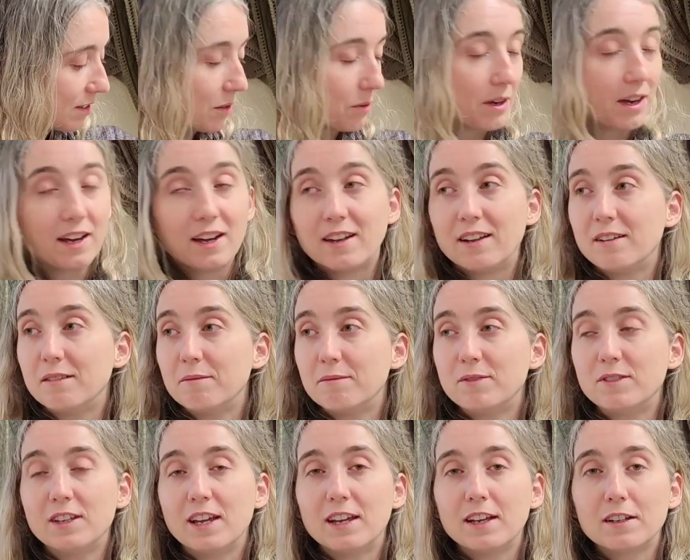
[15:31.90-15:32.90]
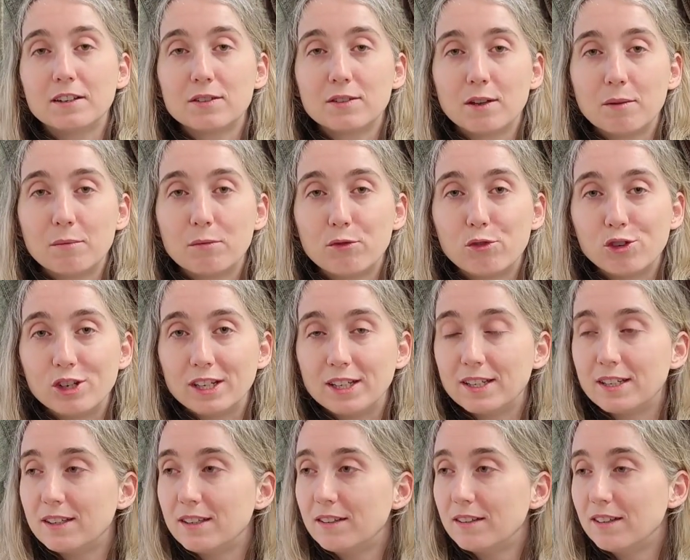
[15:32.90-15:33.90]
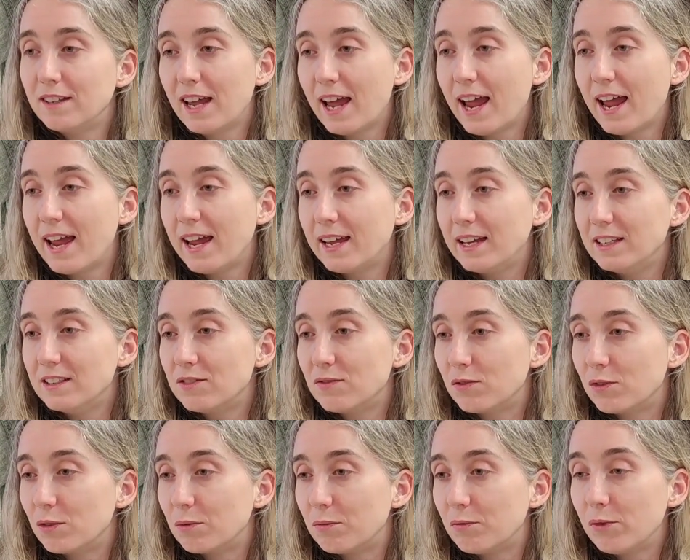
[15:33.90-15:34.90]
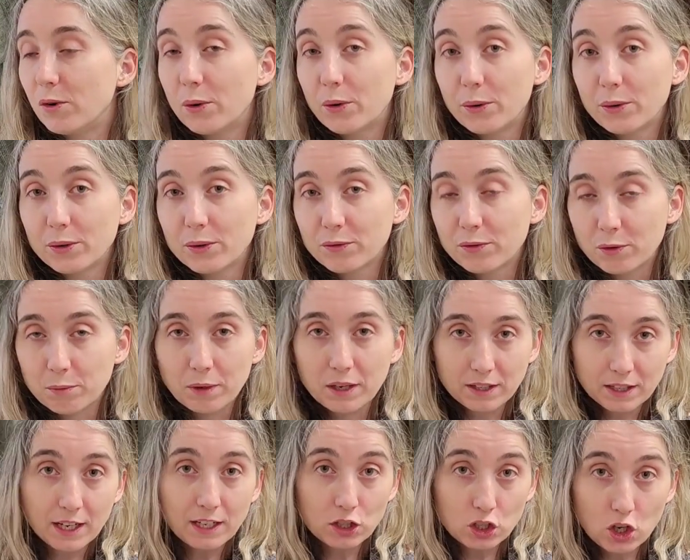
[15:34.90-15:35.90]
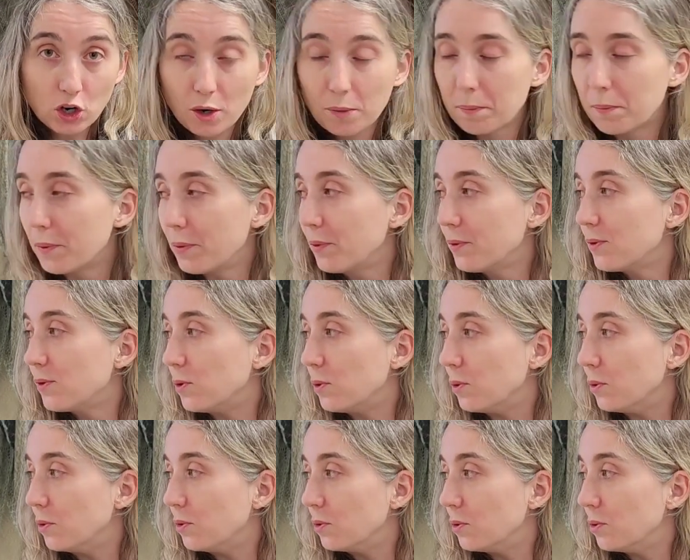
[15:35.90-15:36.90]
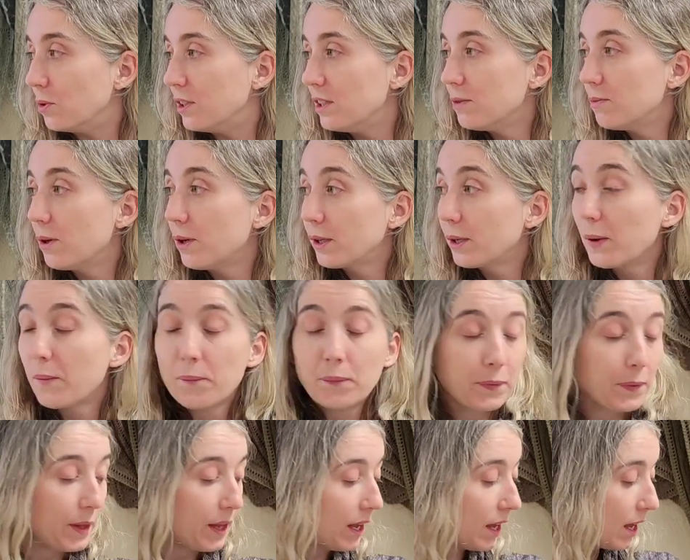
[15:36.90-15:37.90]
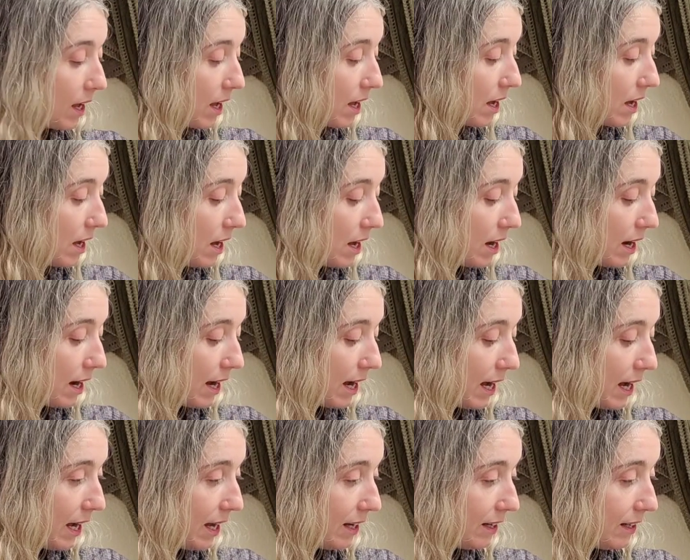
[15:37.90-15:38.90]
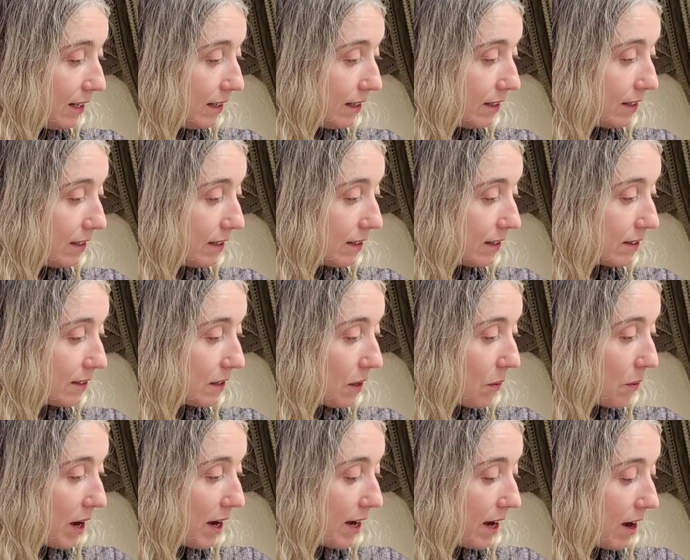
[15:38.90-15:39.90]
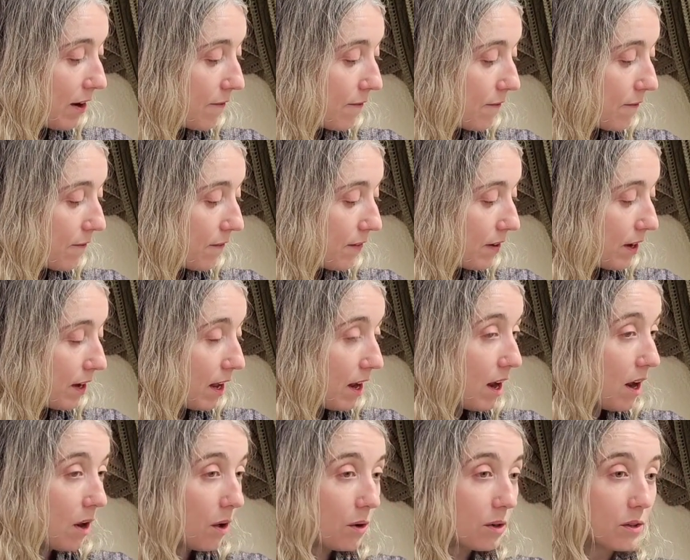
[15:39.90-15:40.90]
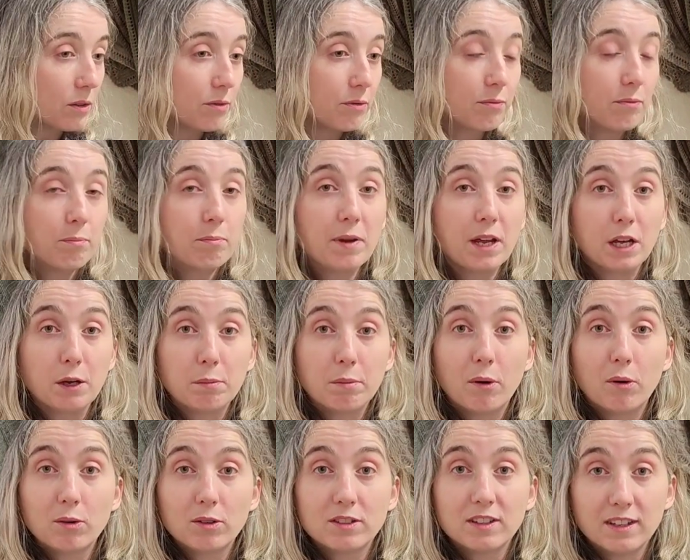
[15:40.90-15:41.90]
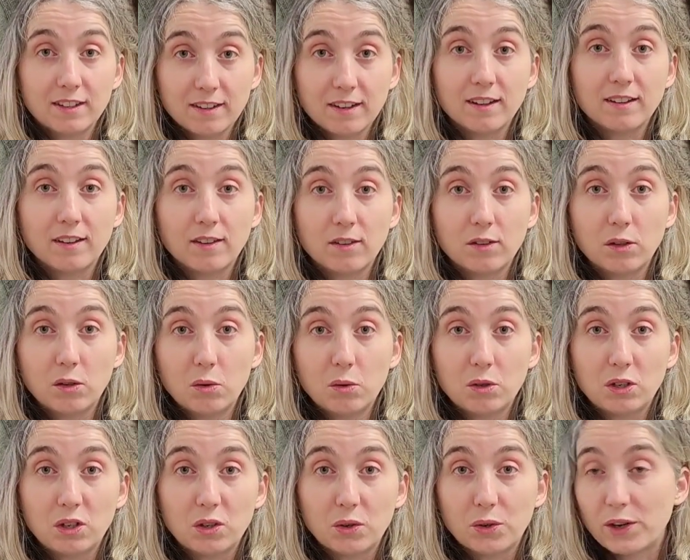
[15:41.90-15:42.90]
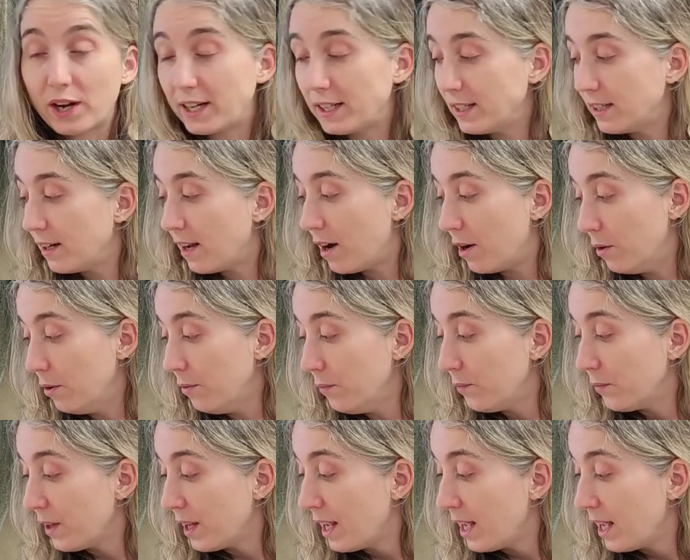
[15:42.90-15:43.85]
So I take some free days from work, for my day job, to do this work. And so I have a lot of big boxes in the studio right now.